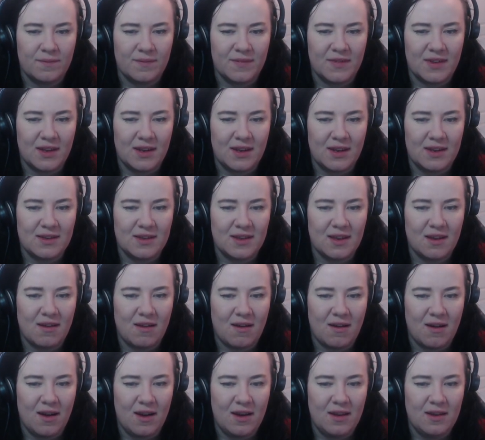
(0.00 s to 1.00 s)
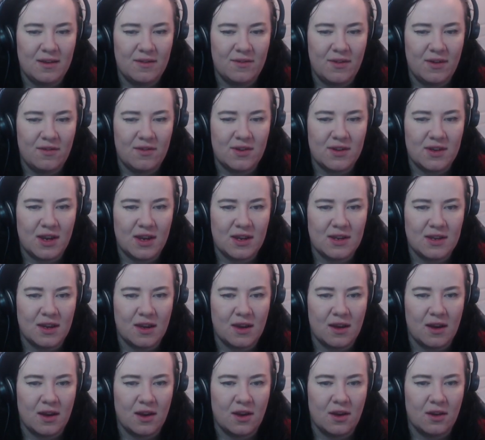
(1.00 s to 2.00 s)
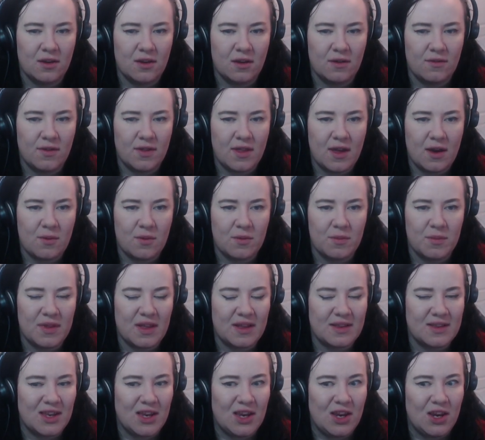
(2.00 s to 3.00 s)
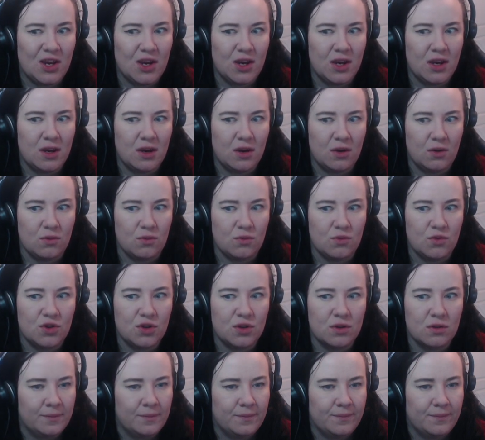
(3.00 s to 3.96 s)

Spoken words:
That is kind of irritating. I could go for that one, but that's huge.